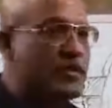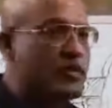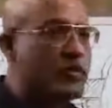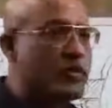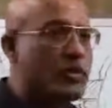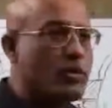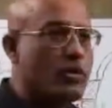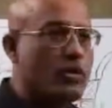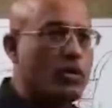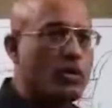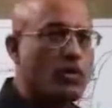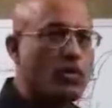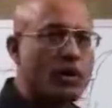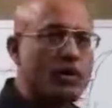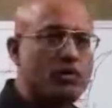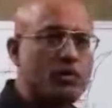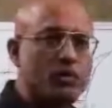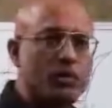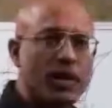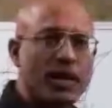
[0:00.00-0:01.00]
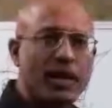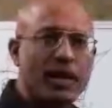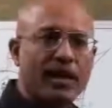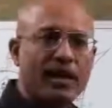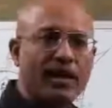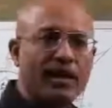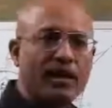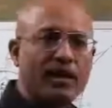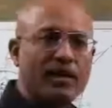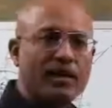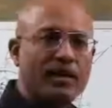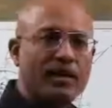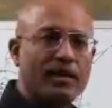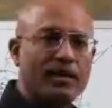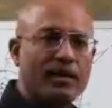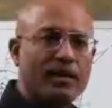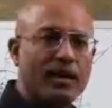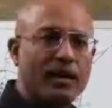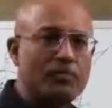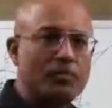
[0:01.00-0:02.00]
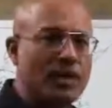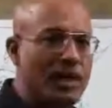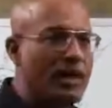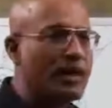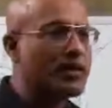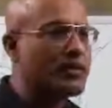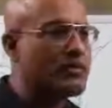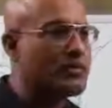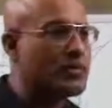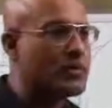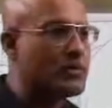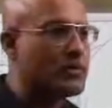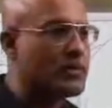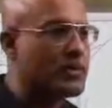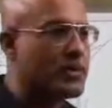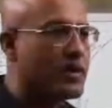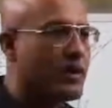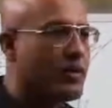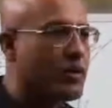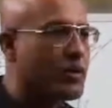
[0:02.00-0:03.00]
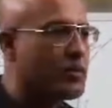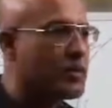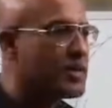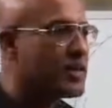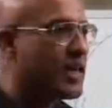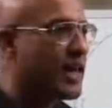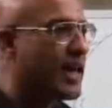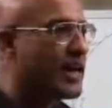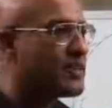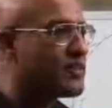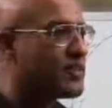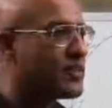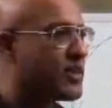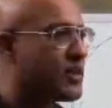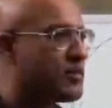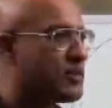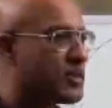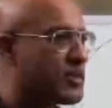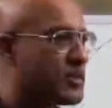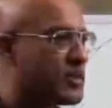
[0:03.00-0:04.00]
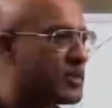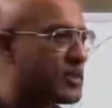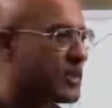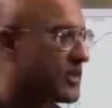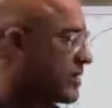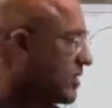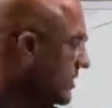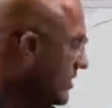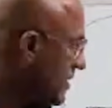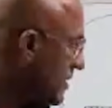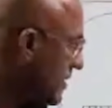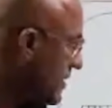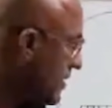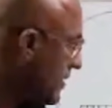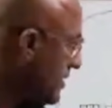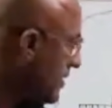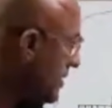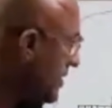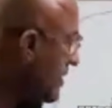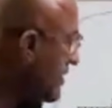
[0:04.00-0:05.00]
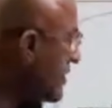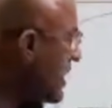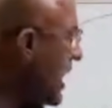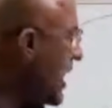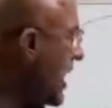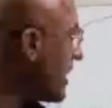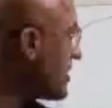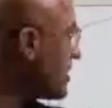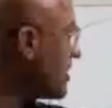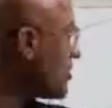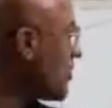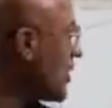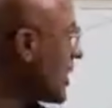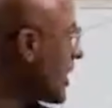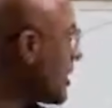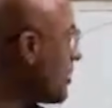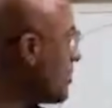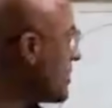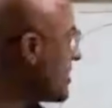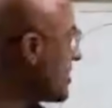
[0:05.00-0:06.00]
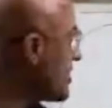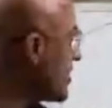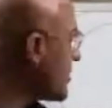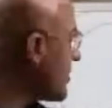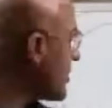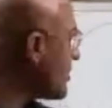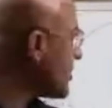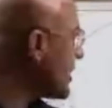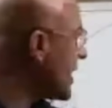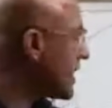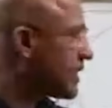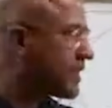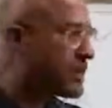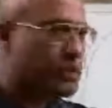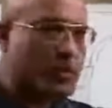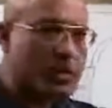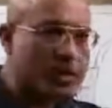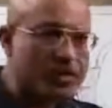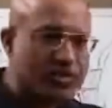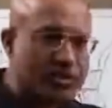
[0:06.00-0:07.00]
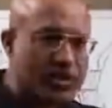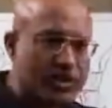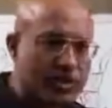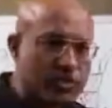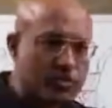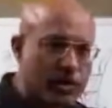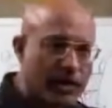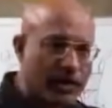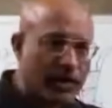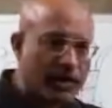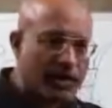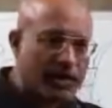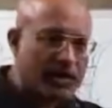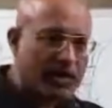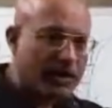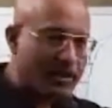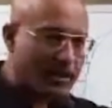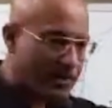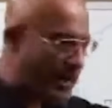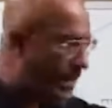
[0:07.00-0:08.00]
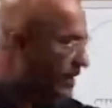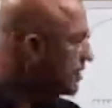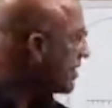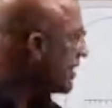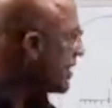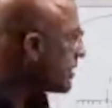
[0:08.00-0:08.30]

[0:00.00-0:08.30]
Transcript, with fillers: so what we were learning i'm really confused what was the last thing i was teaching yeah this viral business and genetics you understand it well right